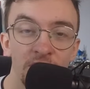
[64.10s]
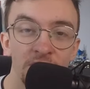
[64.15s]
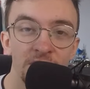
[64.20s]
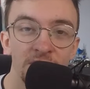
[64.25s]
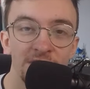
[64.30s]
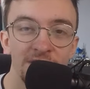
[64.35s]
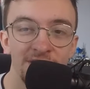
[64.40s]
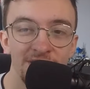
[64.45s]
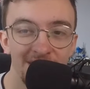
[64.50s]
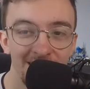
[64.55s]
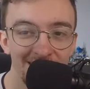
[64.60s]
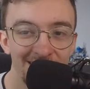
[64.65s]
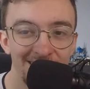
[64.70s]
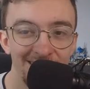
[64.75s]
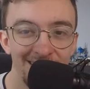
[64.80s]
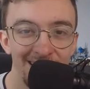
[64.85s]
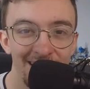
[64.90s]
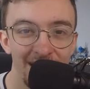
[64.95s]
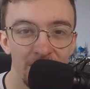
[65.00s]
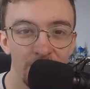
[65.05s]
to
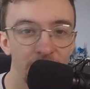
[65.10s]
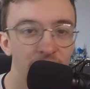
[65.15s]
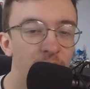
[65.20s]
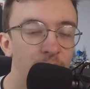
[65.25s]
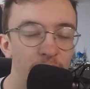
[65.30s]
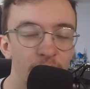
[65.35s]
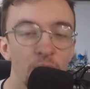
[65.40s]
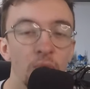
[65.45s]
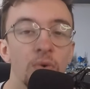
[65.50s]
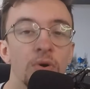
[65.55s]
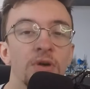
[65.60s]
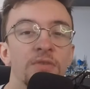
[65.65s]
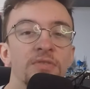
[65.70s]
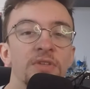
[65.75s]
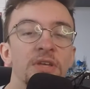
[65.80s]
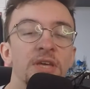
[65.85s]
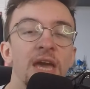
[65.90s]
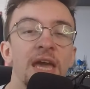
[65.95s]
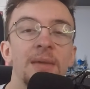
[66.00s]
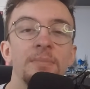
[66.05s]
Saturday, where the bulk of
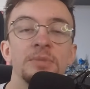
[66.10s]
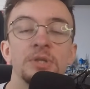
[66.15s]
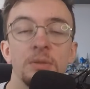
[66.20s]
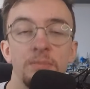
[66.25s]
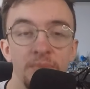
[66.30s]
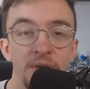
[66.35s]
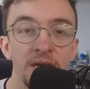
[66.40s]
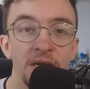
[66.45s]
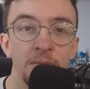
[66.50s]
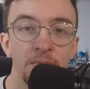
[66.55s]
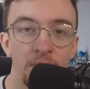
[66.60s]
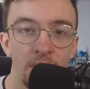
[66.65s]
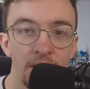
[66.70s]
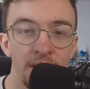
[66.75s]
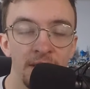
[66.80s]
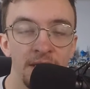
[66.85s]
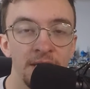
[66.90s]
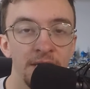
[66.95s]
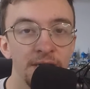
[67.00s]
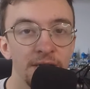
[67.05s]
the games are being
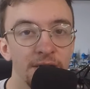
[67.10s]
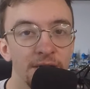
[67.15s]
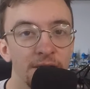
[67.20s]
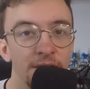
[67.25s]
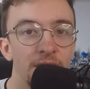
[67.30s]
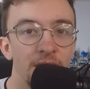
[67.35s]
played.